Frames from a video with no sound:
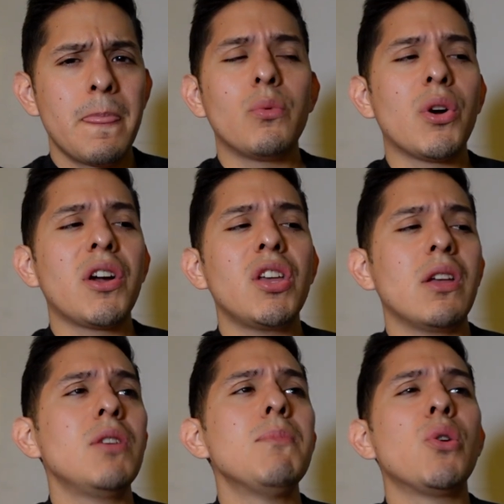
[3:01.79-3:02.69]
We're
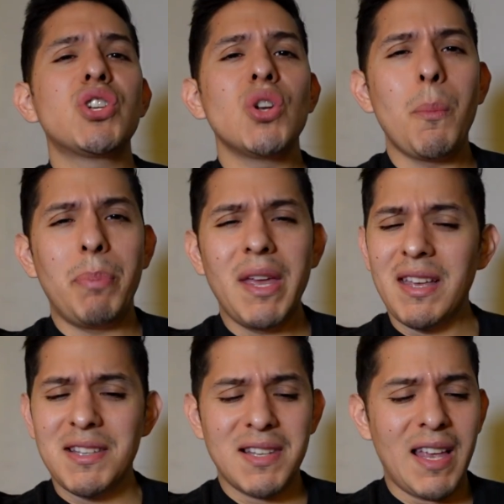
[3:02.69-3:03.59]
emotional
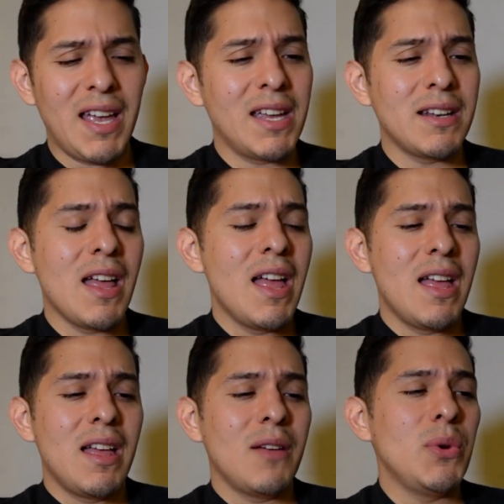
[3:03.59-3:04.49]
beings, and
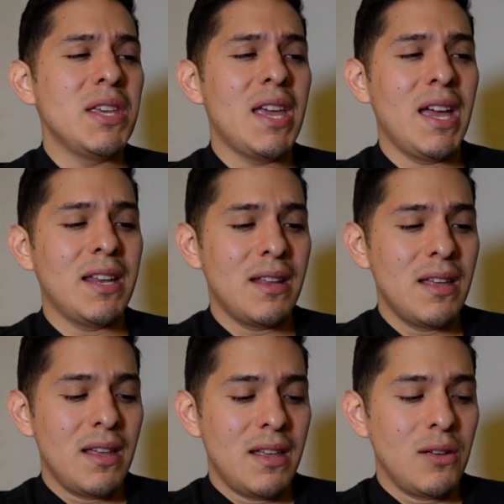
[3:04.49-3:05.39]
we can
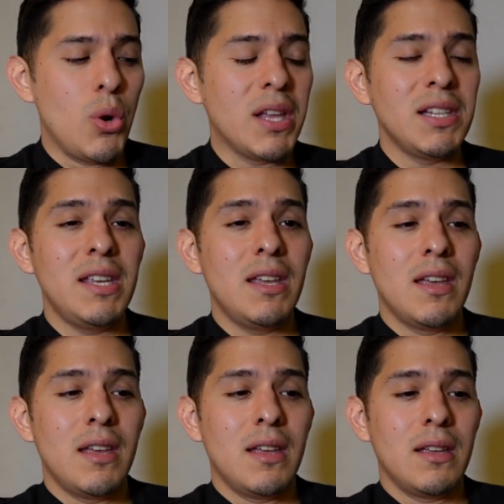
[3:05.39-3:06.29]
quickly
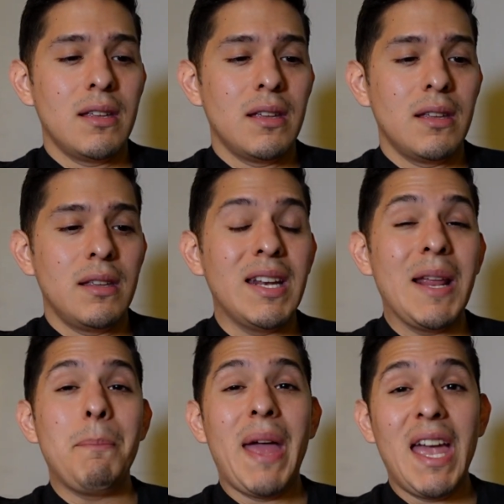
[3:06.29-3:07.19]
get
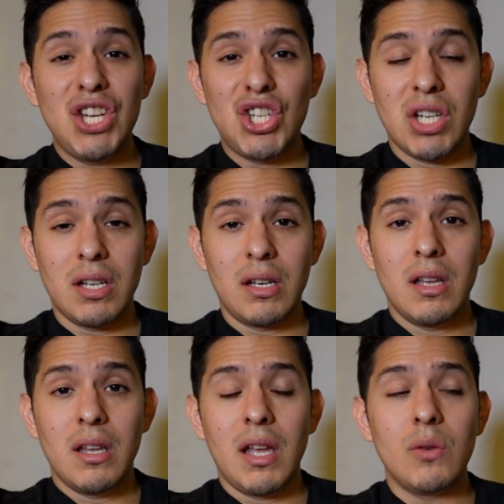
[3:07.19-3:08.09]
impatient,
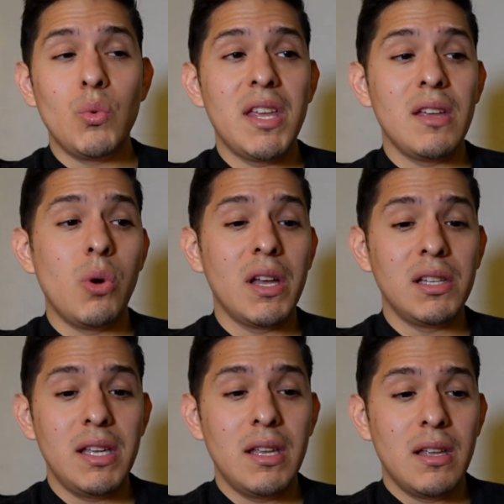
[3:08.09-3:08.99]
and we can
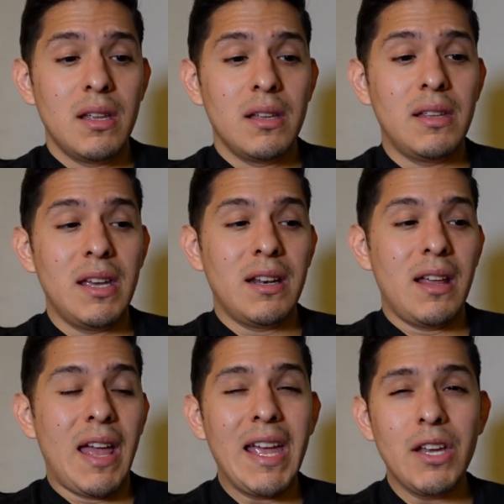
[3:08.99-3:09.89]
quickly get
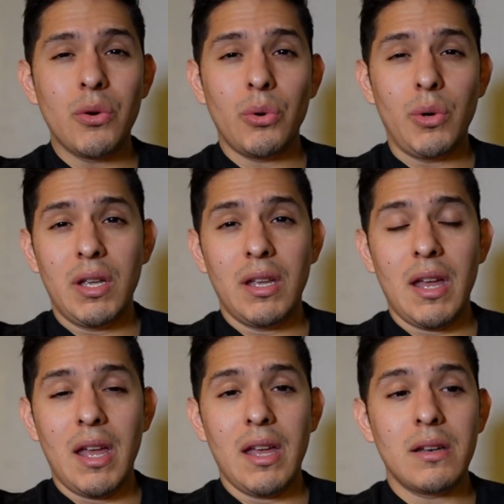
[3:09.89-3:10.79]
angry
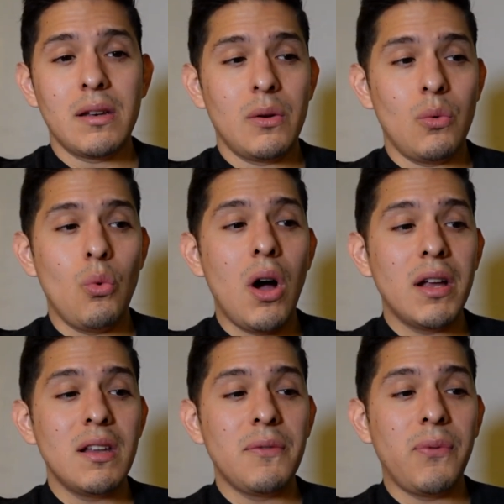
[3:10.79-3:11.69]
and
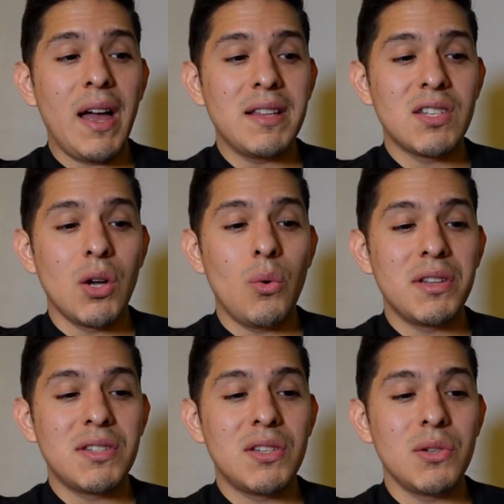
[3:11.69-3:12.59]
want to find
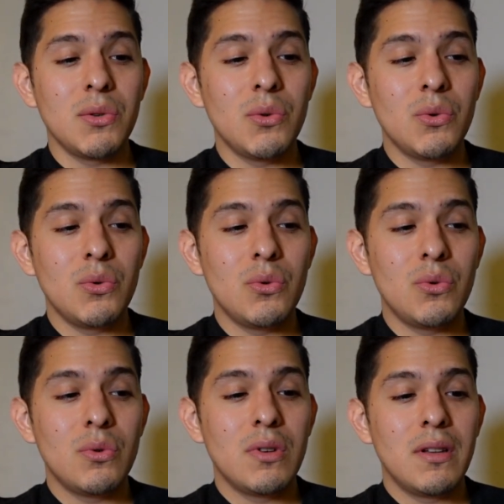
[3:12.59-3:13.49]
someone
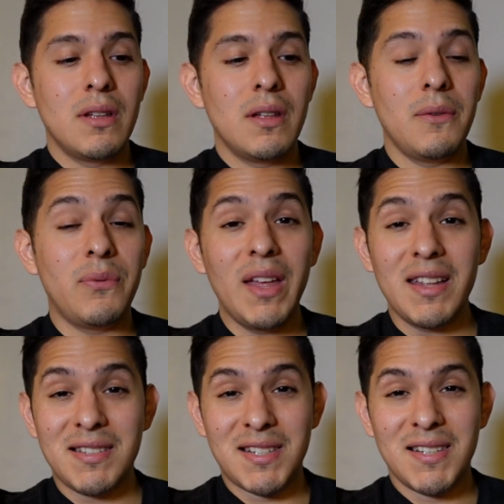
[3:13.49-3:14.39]
to
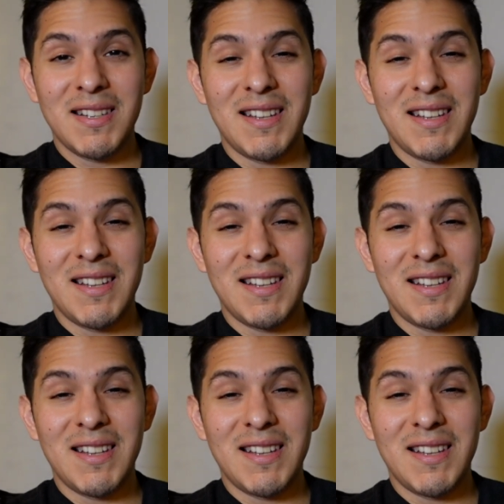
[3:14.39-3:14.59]
vent.